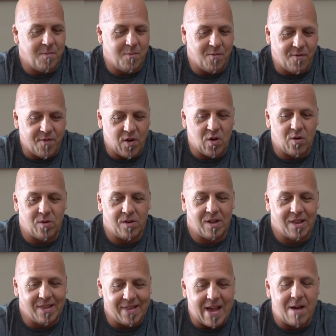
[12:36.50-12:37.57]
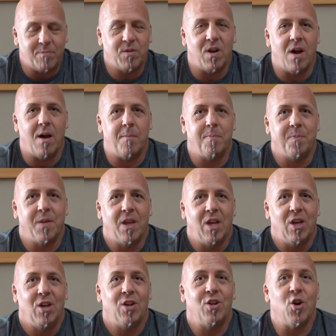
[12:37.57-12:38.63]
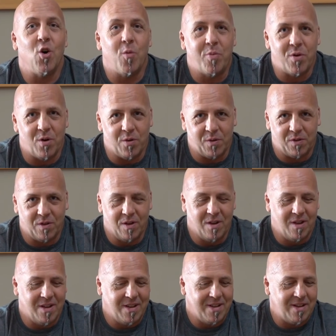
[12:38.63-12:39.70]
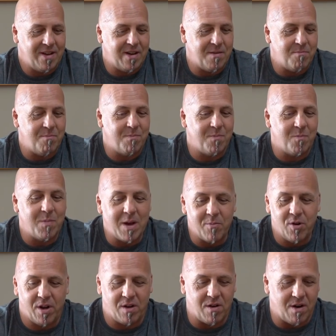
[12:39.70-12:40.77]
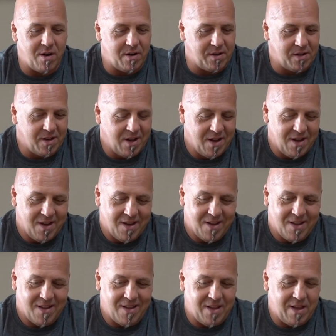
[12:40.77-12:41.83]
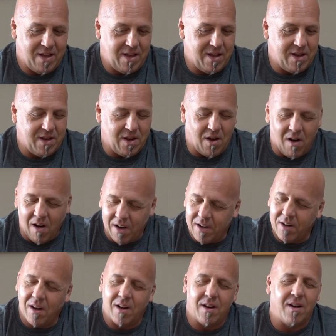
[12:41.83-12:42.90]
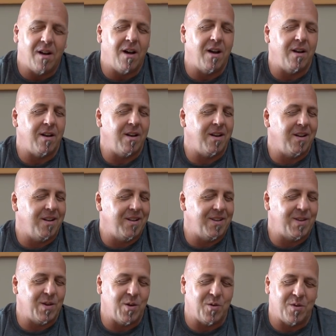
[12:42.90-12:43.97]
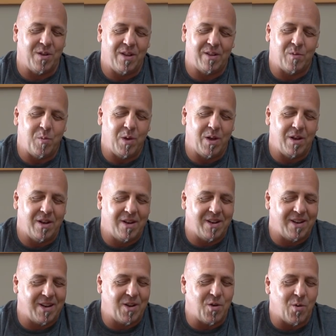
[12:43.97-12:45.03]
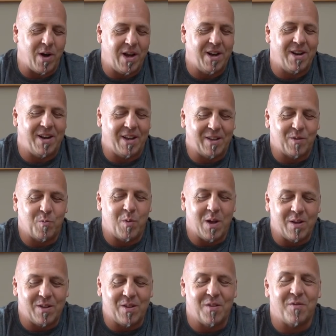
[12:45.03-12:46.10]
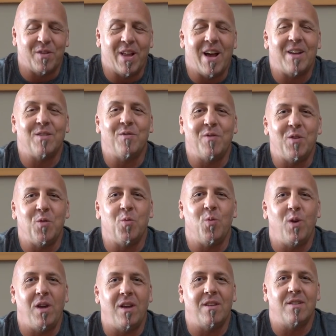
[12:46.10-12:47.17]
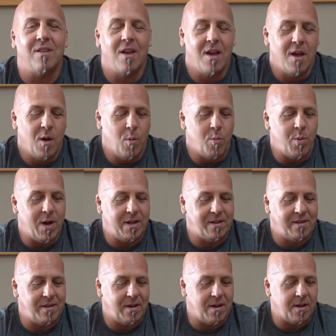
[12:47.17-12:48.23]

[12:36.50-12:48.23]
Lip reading: Phone, laptop, GoPros, memory cards, on and on and on. So it's been quite an expensive last few weeks, but